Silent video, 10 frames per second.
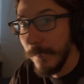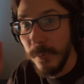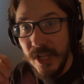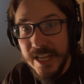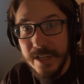
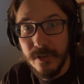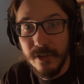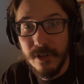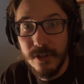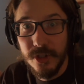
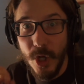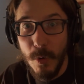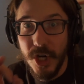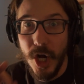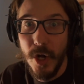Please
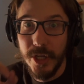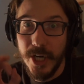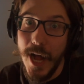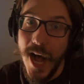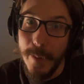don't call the
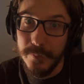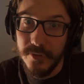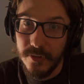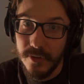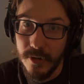
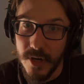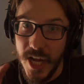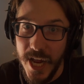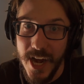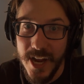cops,
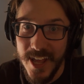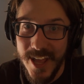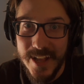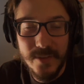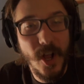okay?
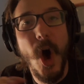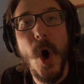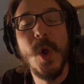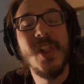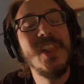It's
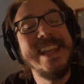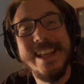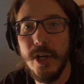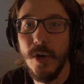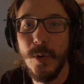all
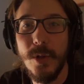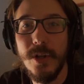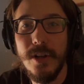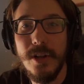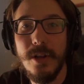legal.